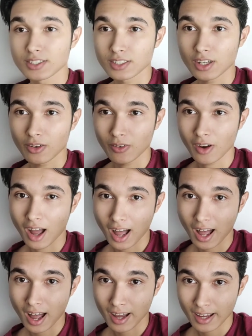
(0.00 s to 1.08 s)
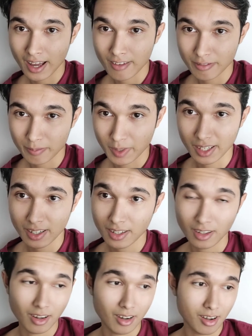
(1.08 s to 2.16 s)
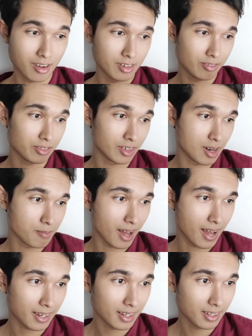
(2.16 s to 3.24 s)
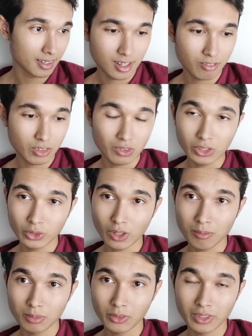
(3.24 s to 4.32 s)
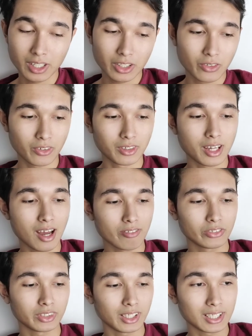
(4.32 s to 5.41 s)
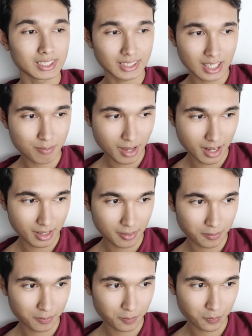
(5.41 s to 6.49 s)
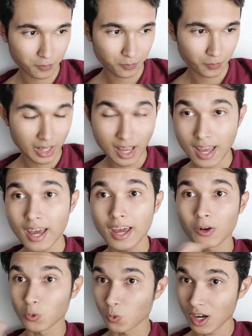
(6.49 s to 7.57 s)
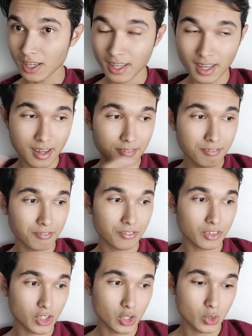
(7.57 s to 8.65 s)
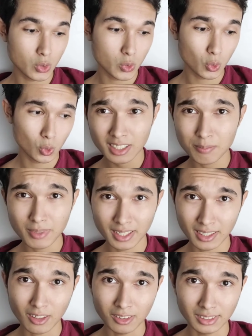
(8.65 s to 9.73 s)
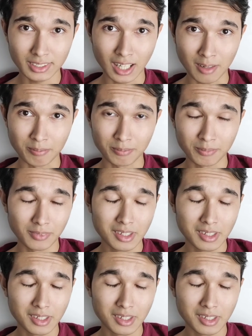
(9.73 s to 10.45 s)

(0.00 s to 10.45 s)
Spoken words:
So I have me on the front and back, and if you want to upload it, you only have to click the send button. And what if you didn't make it on time?